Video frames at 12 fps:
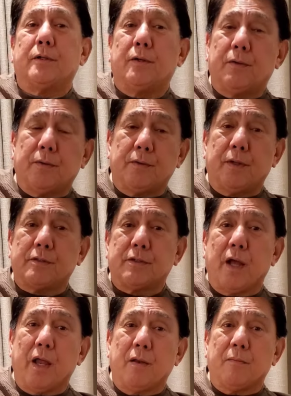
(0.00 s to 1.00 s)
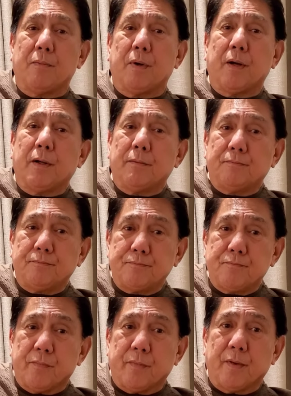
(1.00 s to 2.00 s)
So that's kind of um,
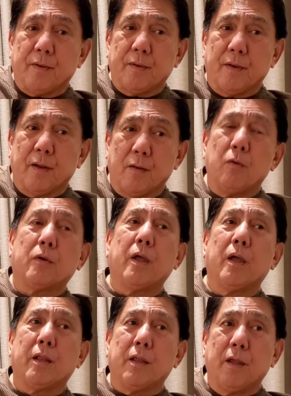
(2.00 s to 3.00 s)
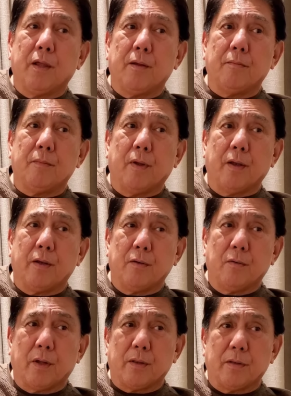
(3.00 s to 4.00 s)
looking at him and
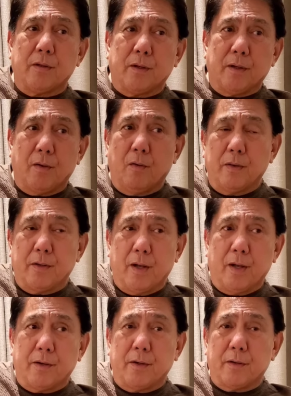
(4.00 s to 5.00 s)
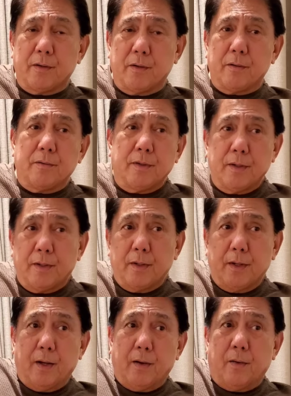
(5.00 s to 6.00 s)
look at the, all the other
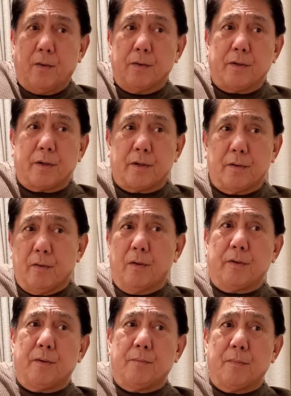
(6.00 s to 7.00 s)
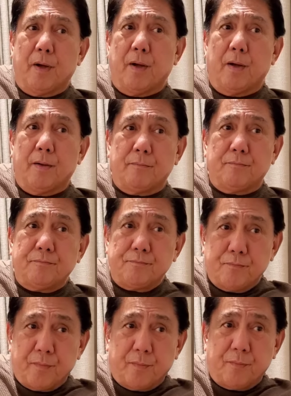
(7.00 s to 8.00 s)
older older um,
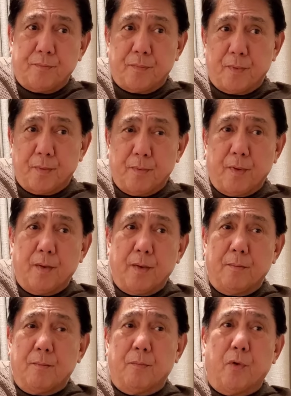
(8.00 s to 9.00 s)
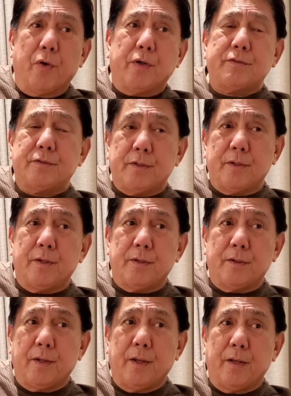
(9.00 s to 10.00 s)
boys
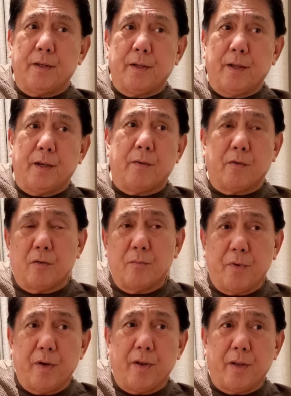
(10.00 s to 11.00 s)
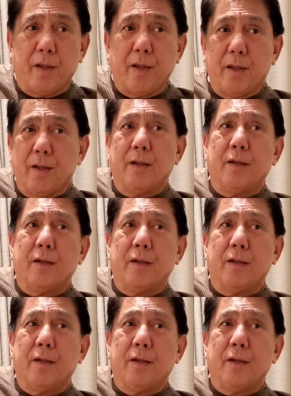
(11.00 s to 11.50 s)
in in our community